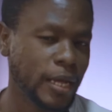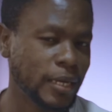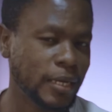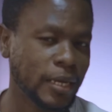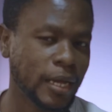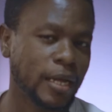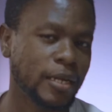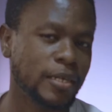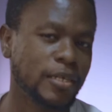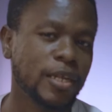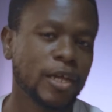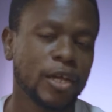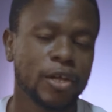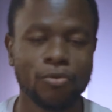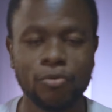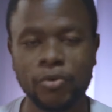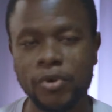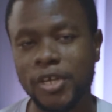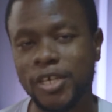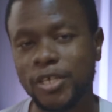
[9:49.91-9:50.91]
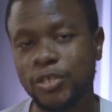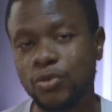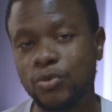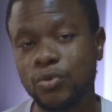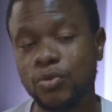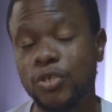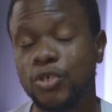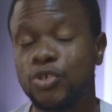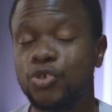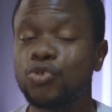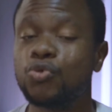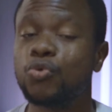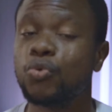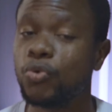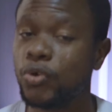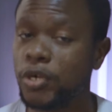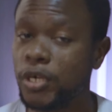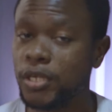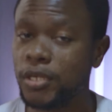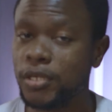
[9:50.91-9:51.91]
can relate to, the
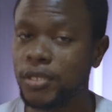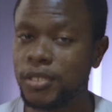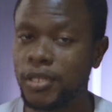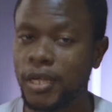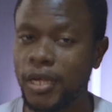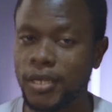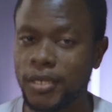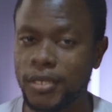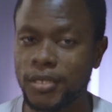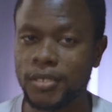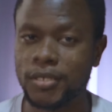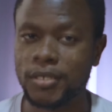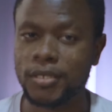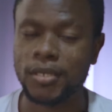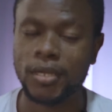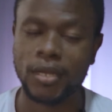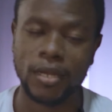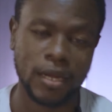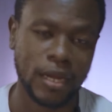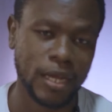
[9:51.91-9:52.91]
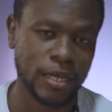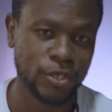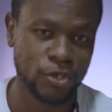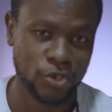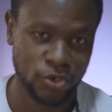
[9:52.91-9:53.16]
story that is Light